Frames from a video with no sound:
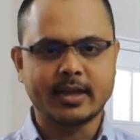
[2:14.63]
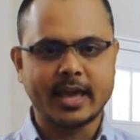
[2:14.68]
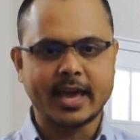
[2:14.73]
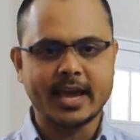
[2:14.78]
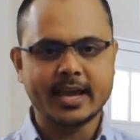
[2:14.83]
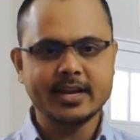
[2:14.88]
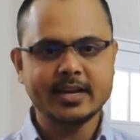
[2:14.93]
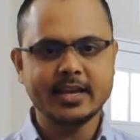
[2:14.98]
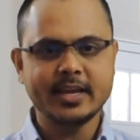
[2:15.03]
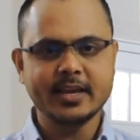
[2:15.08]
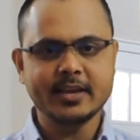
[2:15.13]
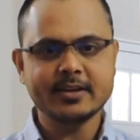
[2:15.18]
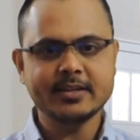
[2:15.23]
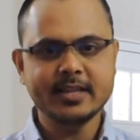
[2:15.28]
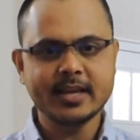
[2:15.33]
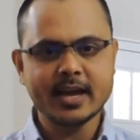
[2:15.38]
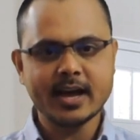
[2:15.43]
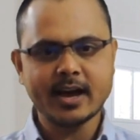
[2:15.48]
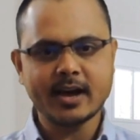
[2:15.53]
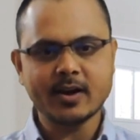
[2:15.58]
And here
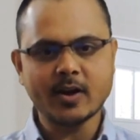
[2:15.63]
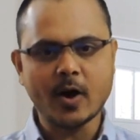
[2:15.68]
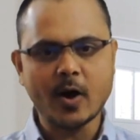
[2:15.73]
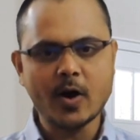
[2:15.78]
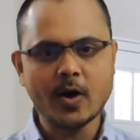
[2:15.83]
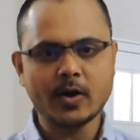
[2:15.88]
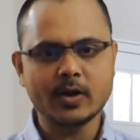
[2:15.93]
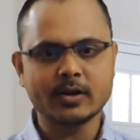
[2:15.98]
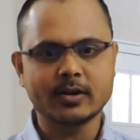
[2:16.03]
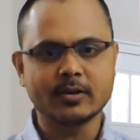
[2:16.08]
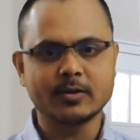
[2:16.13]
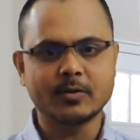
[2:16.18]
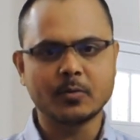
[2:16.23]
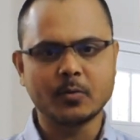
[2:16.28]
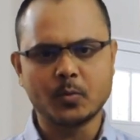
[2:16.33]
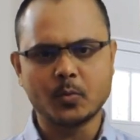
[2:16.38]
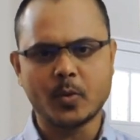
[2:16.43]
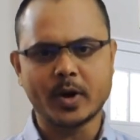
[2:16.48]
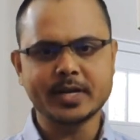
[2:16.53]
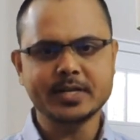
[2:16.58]
they are all.
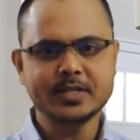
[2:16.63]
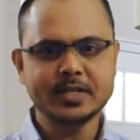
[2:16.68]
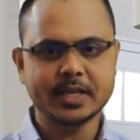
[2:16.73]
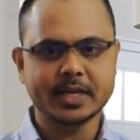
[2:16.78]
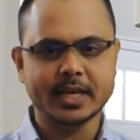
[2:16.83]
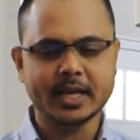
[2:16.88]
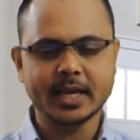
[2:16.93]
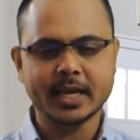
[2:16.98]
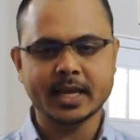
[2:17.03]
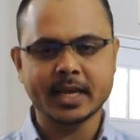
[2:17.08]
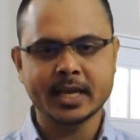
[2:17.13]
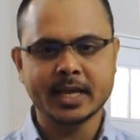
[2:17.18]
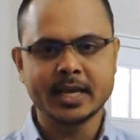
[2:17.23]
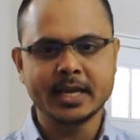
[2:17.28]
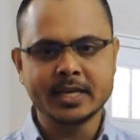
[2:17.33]
One day,